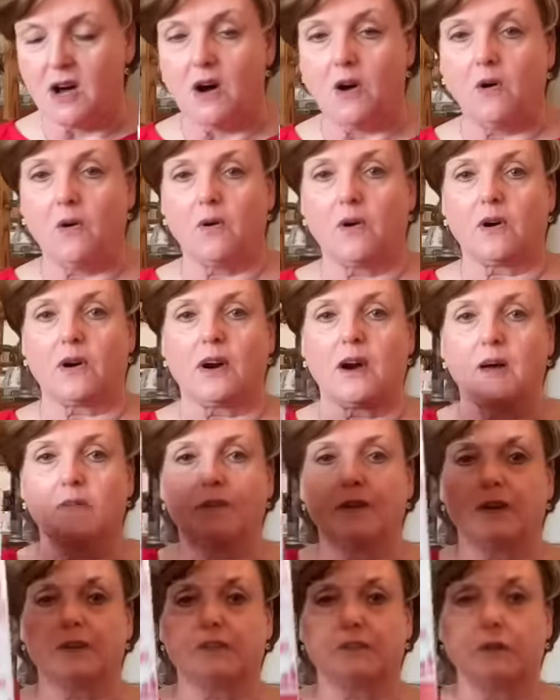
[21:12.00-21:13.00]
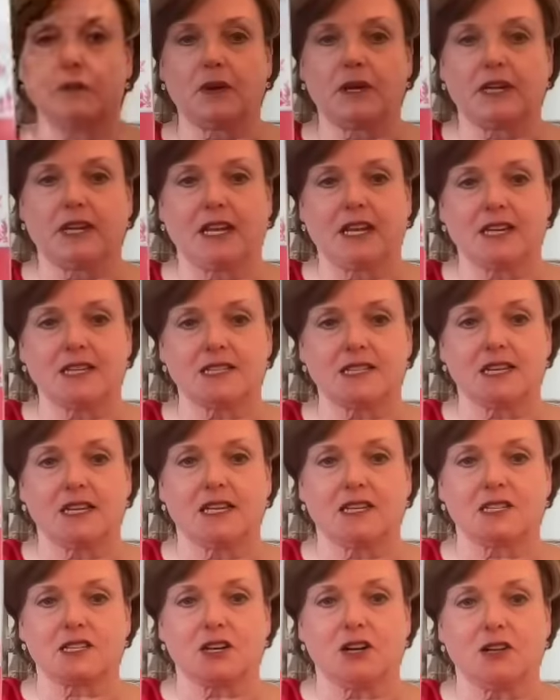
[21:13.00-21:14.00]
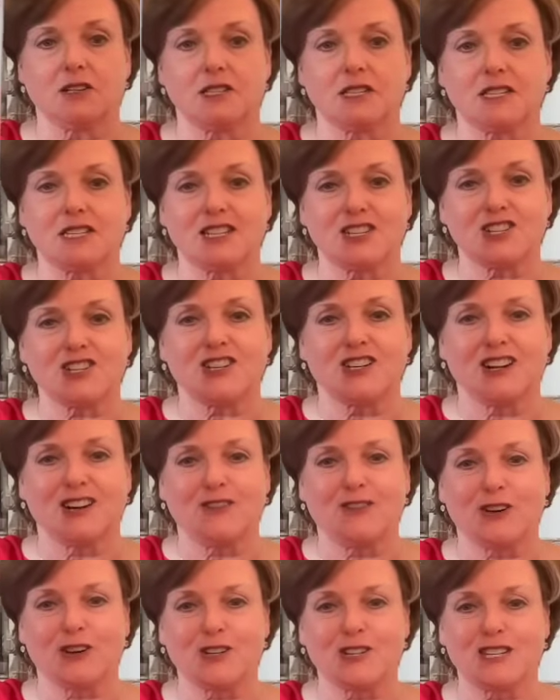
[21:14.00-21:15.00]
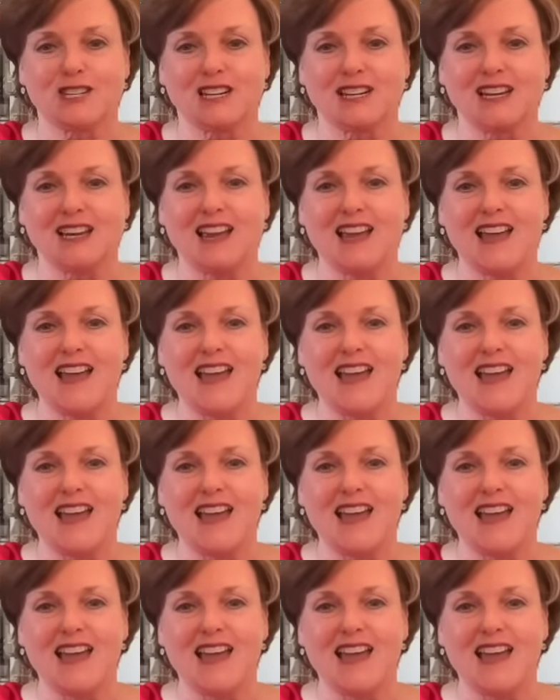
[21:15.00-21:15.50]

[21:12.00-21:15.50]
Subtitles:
or a book from Whitney Antiques called Stitched in Adversity.